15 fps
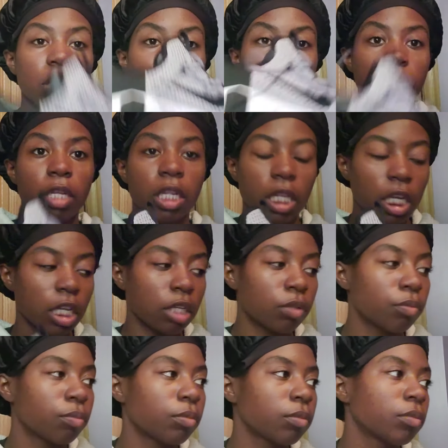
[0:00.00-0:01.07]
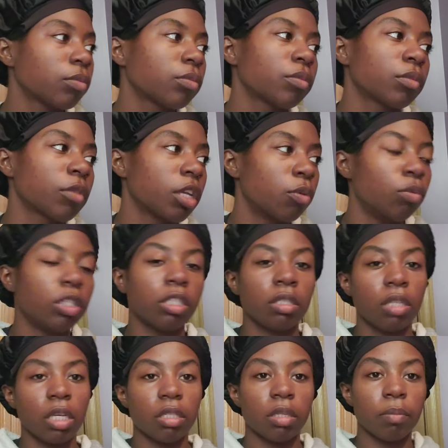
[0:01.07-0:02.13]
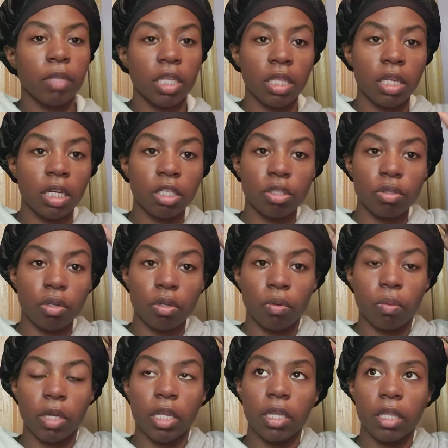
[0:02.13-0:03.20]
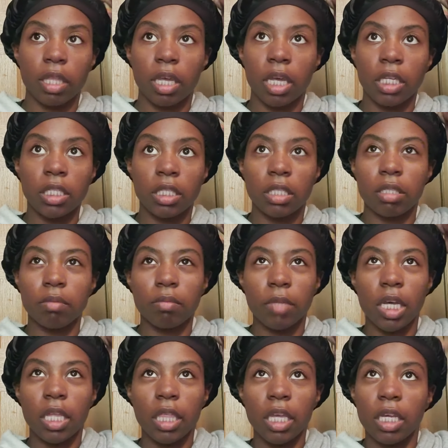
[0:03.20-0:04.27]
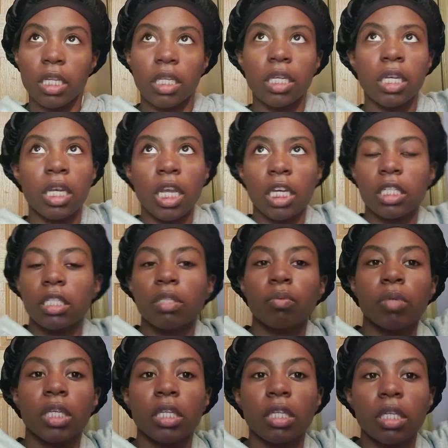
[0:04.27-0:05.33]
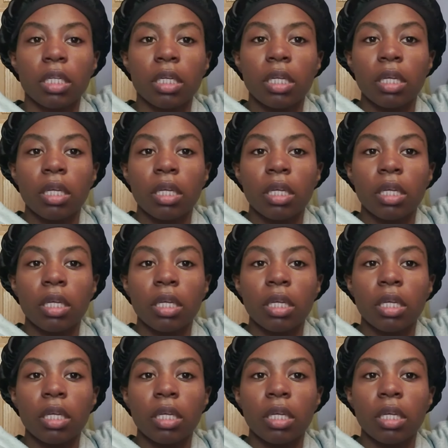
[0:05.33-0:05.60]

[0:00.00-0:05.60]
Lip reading: them clean, which is like something that I struggle with. I think next week